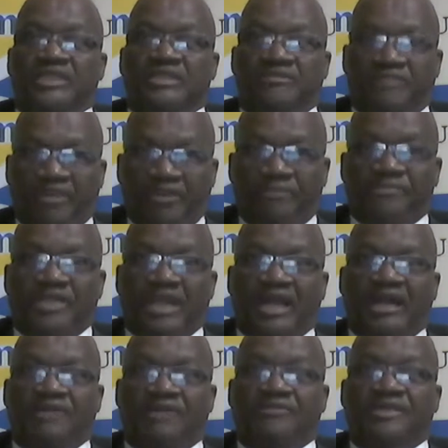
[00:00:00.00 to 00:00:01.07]
we develop
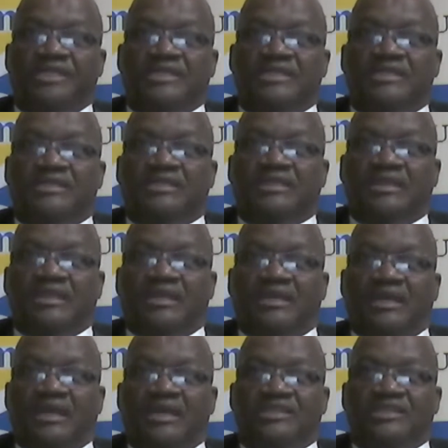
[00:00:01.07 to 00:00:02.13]
the language
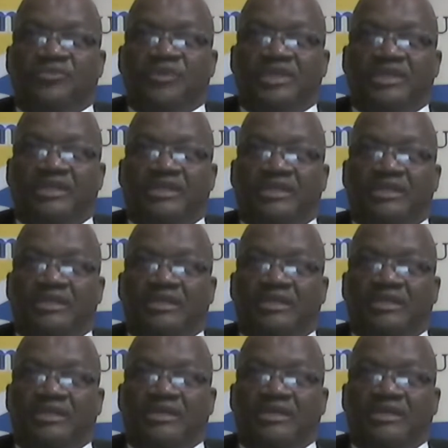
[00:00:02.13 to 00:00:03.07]
and we